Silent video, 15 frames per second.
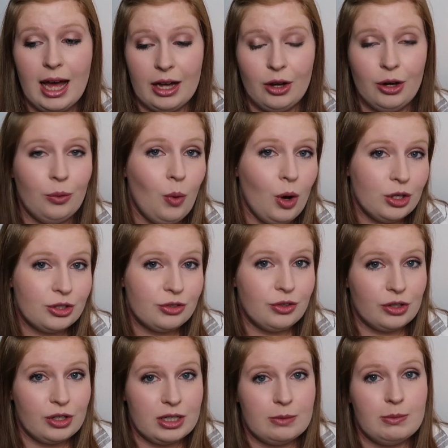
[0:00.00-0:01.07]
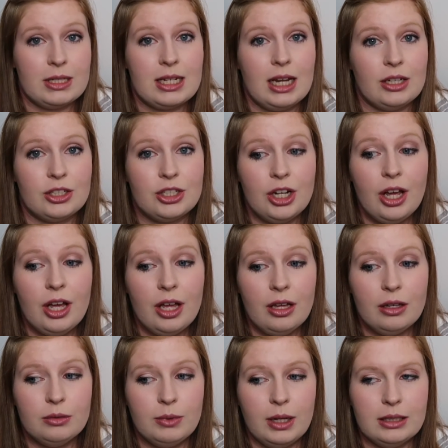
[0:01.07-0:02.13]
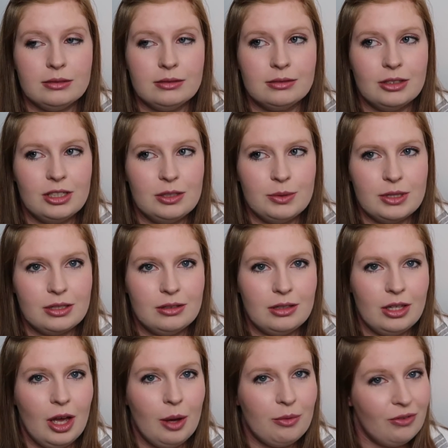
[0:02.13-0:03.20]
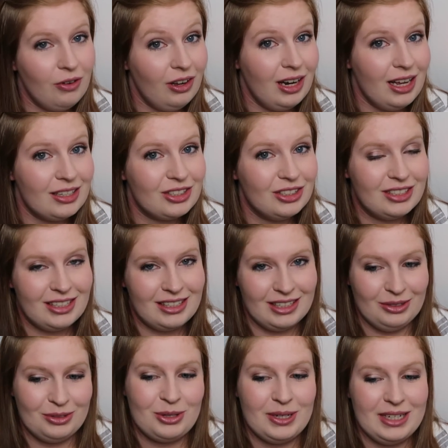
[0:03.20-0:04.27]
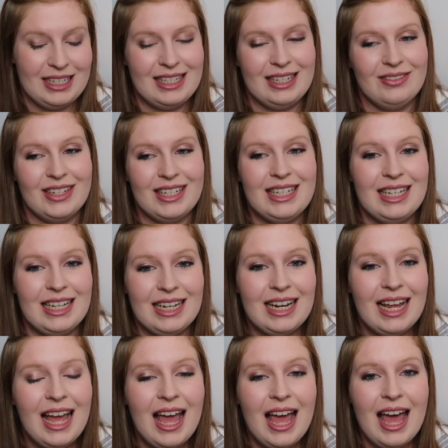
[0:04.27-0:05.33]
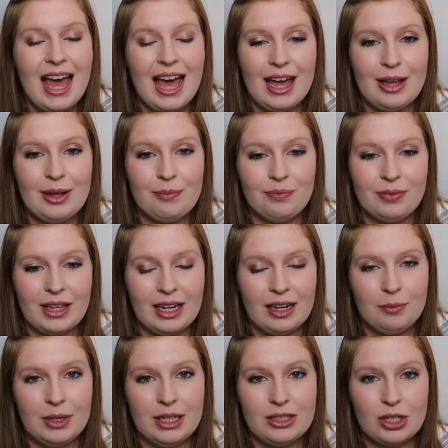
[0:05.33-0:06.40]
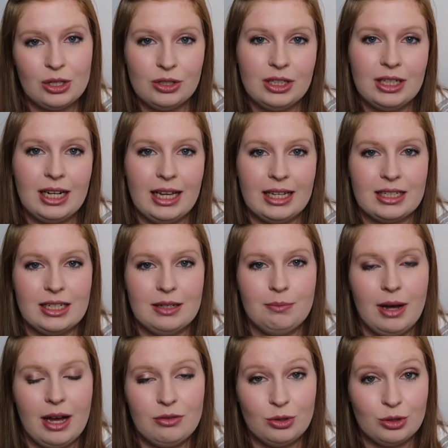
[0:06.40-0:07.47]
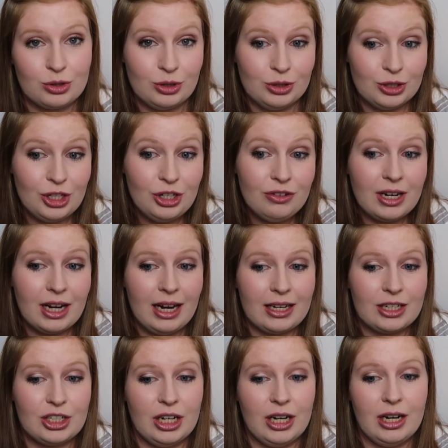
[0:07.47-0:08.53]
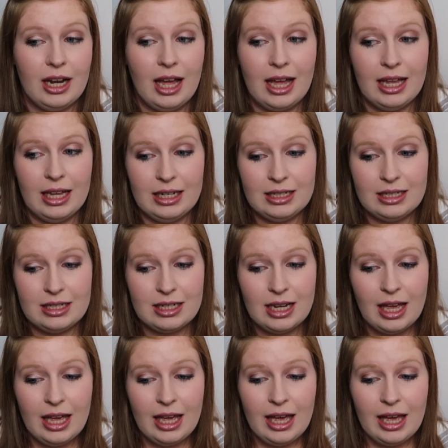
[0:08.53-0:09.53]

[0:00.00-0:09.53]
I got a watch for Christmas last year. Well, Christmas the year before last, because it's now 2017. And I've been slowly collecting my rose gold jewellery collection, and